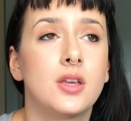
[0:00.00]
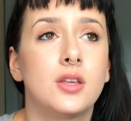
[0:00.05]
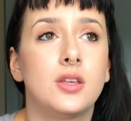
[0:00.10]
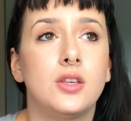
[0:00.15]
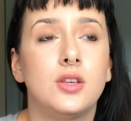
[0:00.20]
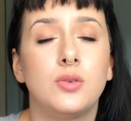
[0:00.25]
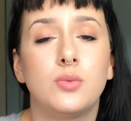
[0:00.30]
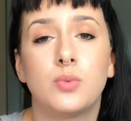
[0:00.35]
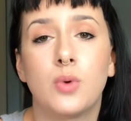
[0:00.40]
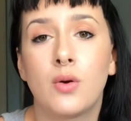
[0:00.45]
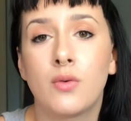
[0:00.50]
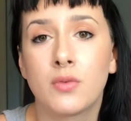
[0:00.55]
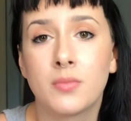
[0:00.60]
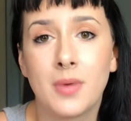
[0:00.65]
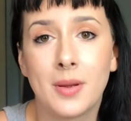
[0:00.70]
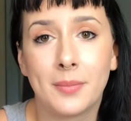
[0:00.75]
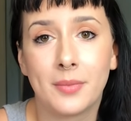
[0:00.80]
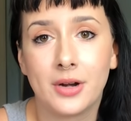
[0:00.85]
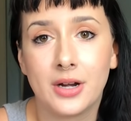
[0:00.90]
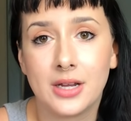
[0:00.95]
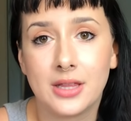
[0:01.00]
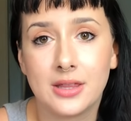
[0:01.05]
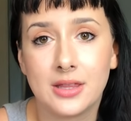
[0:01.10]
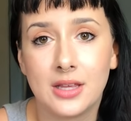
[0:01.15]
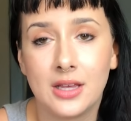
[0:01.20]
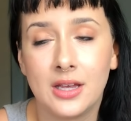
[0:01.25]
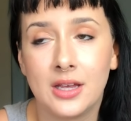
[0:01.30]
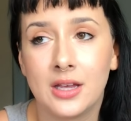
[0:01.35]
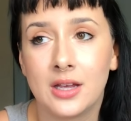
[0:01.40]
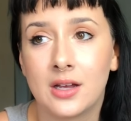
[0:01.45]
you won't remember
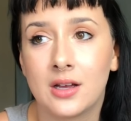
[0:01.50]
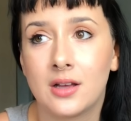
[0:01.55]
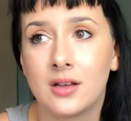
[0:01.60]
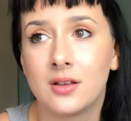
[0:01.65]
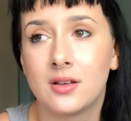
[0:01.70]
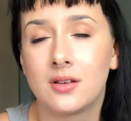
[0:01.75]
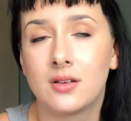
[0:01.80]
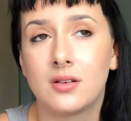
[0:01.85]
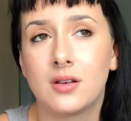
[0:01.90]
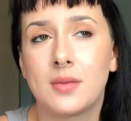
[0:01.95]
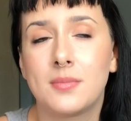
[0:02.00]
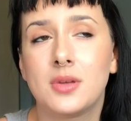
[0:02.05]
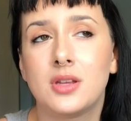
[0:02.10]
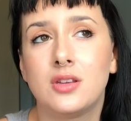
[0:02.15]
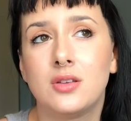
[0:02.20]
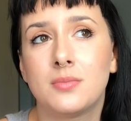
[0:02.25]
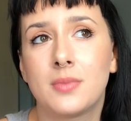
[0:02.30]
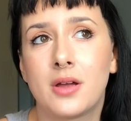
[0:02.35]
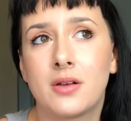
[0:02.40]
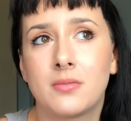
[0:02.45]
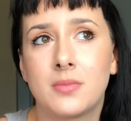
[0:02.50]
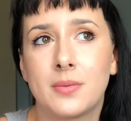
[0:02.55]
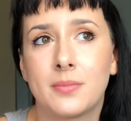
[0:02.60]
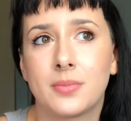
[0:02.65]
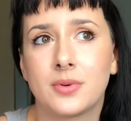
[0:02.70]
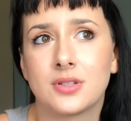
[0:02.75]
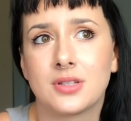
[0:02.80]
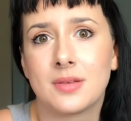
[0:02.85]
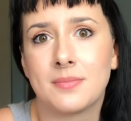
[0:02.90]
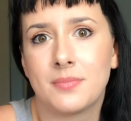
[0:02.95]
anything. I mean, you might
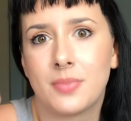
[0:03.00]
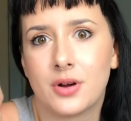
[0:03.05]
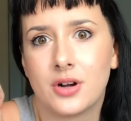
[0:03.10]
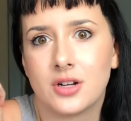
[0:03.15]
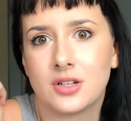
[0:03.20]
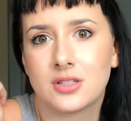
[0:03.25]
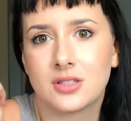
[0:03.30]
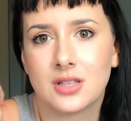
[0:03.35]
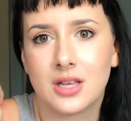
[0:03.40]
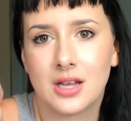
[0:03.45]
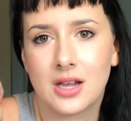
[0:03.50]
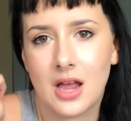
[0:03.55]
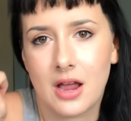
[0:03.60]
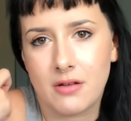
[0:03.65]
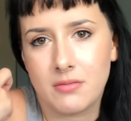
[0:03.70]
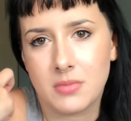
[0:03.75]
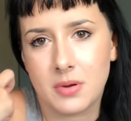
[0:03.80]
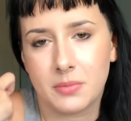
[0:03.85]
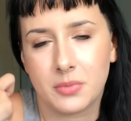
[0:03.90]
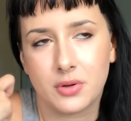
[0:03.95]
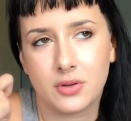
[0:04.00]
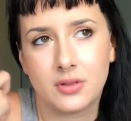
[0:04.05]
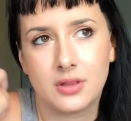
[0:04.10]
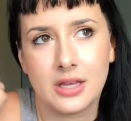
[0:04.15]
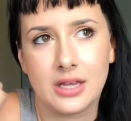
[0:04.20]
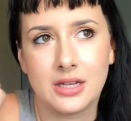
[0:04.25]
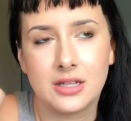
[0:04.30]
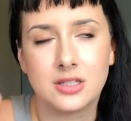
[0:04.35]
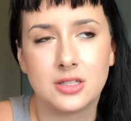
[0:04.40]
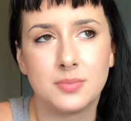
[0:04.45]
remember some parts. Like, I remembered
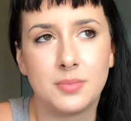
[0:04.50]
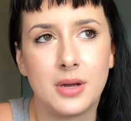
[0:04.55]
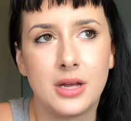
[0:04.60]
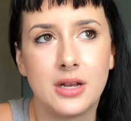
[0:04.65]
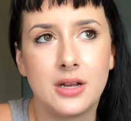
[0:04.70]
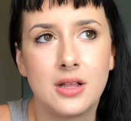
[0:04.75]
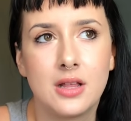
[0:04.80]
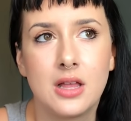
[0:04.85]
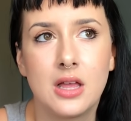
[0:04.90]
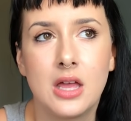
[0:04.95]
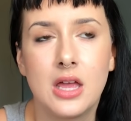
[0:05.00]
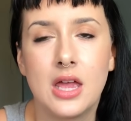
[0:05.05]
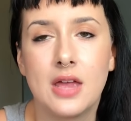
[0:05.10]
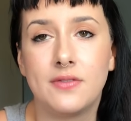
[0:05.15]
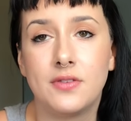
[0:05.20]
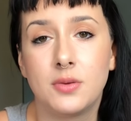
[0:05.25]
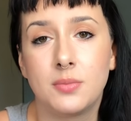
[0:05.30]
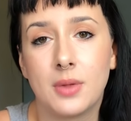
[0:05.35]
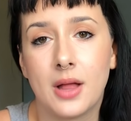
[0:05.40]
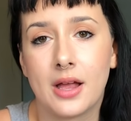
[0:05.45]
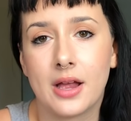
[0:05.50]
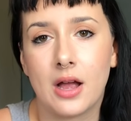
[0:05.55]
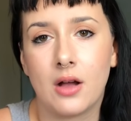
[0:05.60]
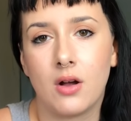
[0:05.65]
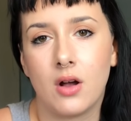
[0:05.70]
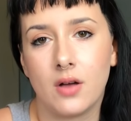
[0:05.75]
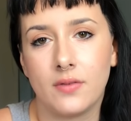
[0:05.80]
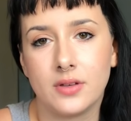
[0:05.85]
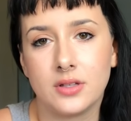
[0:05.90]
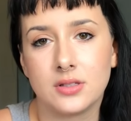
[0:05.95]
things, but if you black out,
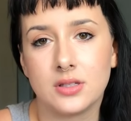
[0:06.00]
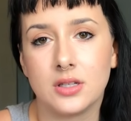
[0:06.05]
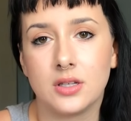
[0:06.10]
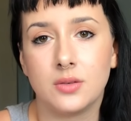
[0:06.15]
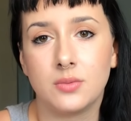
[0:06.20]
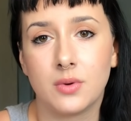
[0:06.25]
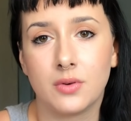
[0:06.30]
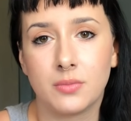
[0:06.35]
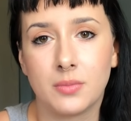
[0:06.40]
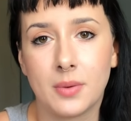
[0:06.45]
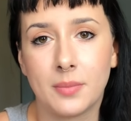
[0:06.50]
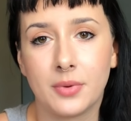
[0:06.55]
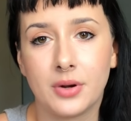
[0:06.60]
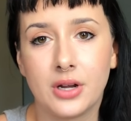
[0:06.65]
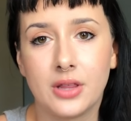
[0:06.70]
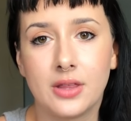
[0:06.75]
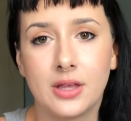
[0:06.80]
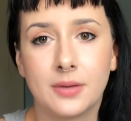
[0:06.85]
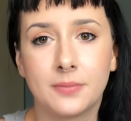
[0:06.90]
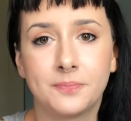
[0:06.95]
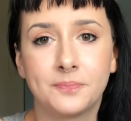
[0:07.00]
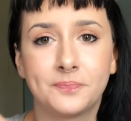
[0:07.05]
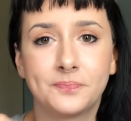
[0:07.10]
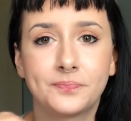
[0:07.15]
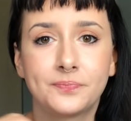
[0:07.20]
obviously you won't remember anything.